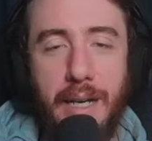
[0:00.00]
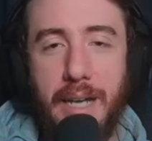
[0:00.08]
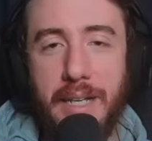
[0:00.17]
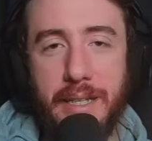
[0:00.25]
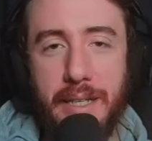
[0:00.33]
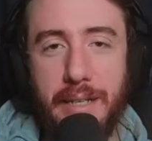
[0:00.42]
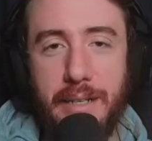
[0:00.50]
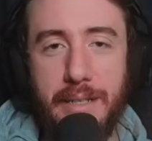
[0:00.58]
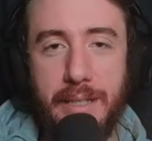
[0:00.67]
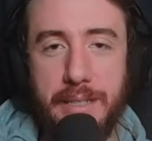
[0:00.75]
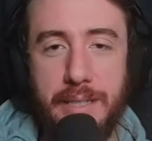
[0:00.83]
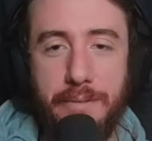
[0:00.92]
Anything
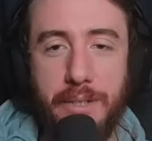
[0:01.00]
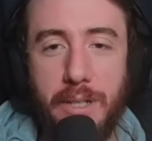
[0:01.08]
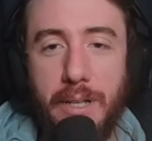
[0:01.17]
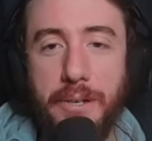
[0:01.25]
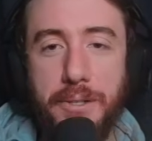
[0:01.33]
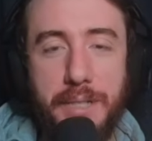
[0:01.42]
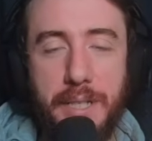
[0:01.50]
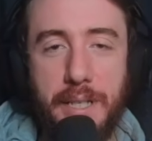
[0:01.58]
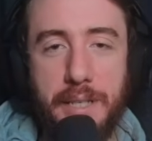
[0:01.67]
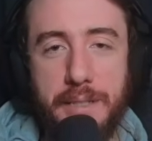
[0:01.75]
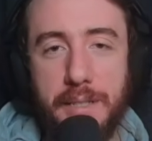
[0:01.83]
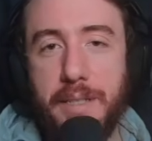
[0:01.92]
that's even close to
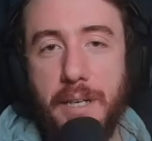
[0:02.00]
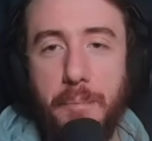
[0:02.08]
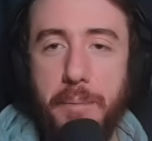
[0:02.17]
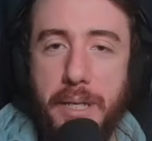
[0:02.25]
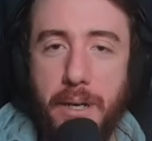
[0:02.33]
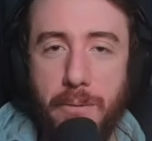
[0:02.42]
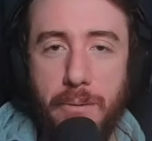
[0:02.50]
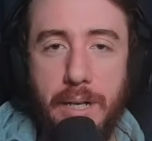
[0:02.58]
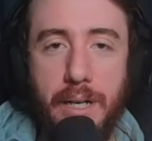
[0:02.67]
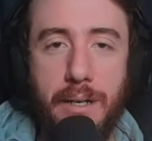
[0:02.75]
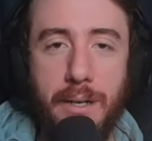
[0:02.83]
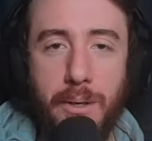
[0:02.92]
this is going to be a
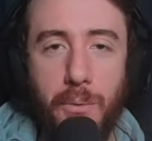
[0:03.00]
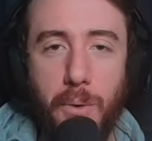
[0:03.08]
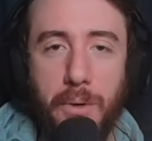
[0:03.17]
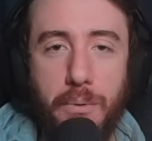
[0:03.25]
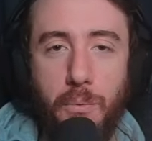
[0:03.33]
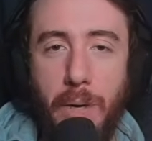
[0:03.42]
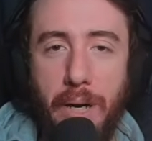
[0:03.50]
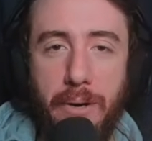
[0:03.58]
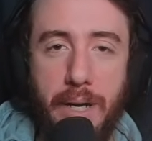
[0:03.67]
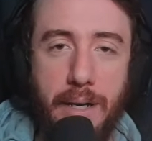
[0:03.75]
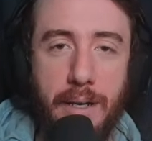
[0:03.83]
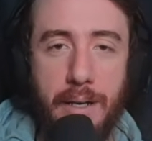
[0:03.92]
ring worth
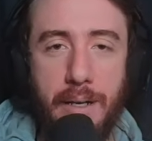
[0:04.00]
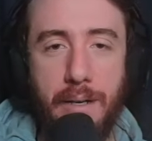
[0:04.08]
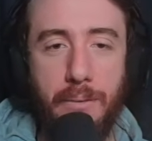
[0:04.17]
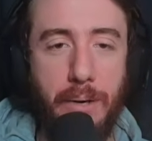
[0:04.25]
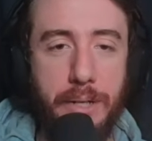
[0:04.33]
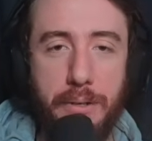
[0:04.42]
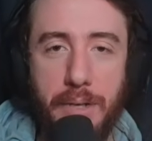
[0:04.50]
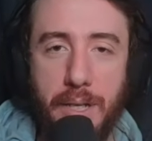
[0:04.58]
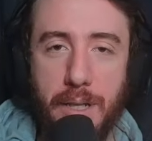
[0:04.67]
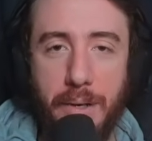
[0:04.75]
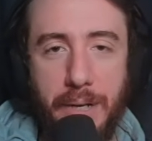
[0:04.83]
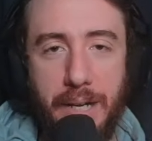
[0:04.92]
wearing when you're in
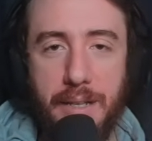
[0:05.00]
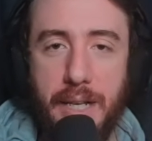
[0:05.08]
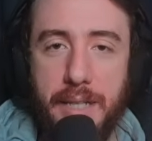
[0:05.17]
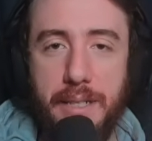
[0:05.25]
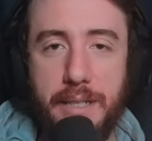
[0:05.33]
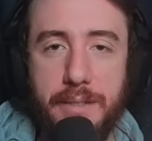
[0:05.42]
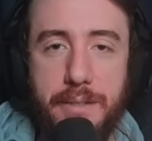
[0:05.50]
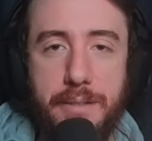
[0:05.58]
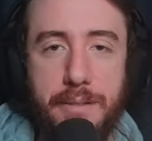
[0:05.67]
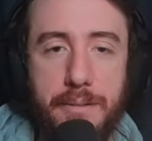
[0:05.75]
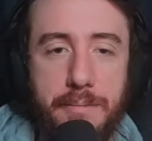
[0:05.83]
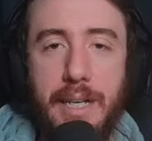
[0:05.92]
a loadout like
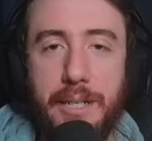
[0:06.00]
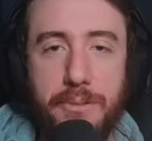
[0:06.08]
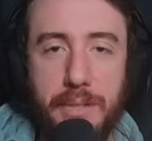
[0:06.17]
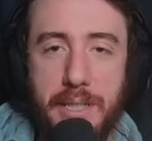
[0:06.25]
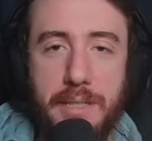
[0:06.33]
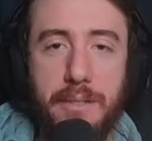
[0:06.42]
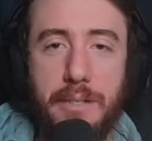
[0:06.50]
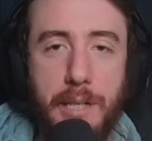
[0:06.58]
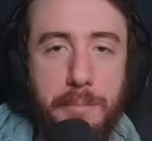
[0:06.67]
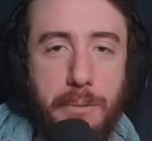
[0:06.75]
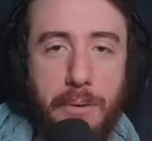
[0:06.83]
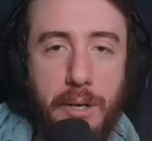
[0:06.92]
this. Naturally, still going
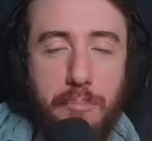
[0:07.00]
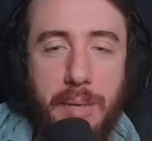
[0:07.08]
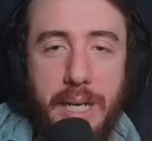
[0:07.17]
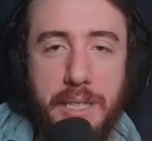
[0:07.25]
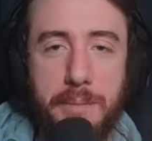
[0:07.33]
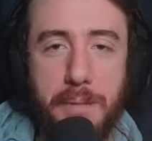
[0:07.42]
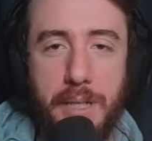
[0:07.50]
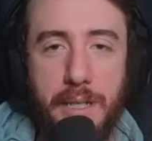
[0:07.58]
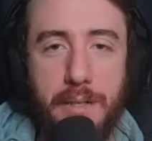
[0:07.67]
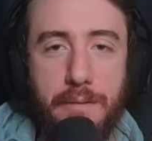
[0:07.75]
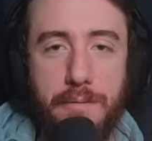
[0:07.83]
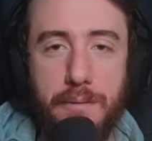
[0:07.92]
to be wearing Mage
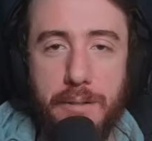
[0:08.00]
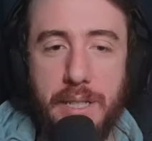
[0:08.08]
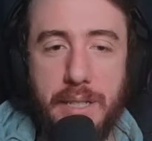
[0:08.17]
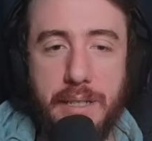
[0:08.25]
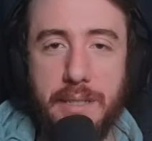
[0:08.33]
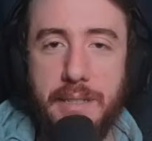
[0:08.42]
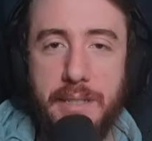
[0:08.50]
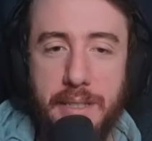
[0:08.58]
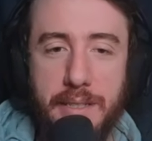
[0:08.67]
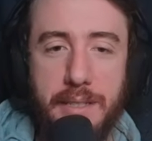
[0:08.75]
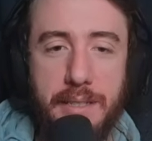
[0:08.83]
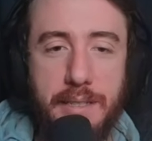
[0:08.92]
Blood for the
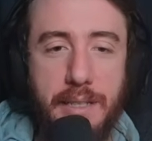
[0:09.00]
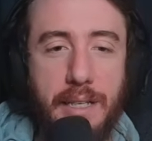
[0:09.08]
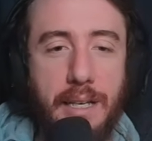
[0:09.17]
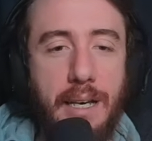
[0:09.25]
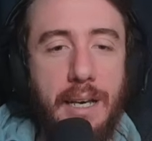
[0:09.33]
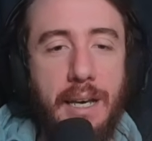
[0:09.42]
consistency,